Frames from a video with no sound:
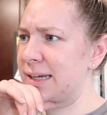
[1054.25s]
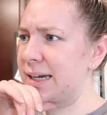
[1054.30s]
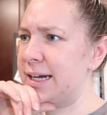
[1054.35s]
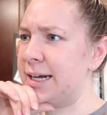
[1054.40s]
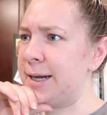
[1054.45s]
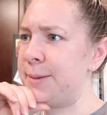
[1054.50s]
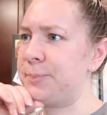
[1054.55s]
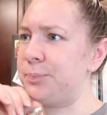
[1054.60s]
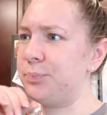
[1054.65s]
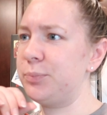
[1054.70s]

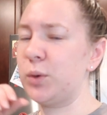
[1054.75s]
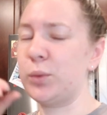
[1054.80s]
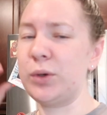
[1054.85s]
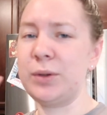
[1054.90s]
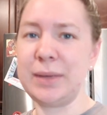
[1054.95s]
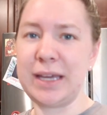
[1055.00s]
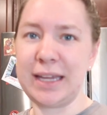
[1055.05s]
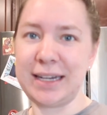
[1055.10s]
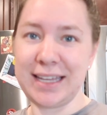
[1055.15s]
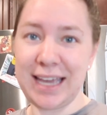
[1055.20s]
Um, but we
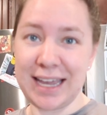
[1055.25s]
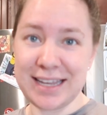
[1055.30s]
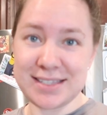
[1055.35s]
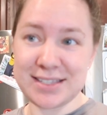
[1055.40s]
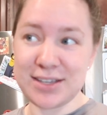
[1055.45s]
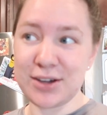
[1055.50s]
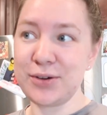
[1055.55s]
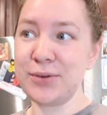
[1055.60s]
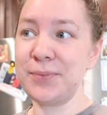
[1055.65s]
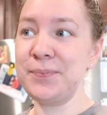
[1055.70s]
made
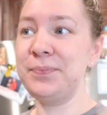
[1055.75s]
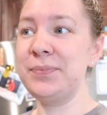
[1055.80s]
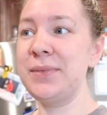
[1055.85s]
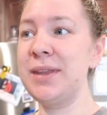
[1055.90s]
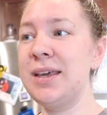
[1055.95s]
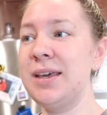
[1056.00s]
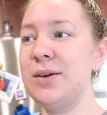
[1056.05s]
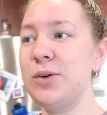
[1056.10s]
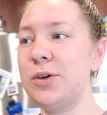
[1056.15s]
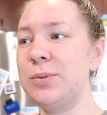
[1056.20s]
queso,
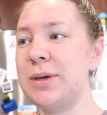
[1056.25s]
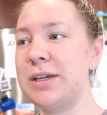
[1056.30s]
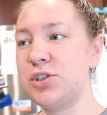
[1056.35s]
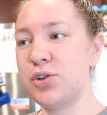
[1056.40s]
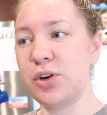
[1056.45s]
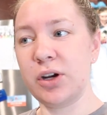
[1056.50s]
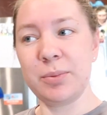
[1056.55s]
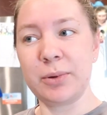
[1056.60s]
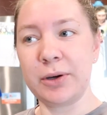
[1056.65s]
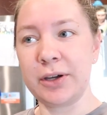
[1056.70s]
we made
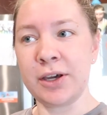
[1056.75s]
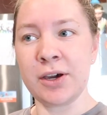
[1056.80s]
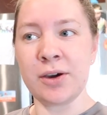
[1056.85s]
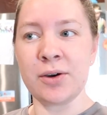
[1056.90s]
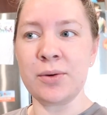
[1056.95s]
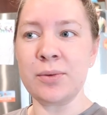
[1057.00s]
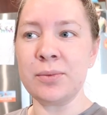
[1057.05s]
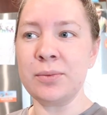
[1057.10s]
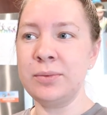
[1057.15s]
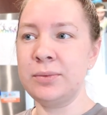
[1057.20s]
chori
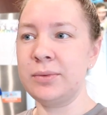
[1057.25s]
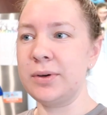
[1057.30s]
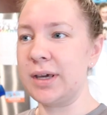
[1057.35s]
pollo,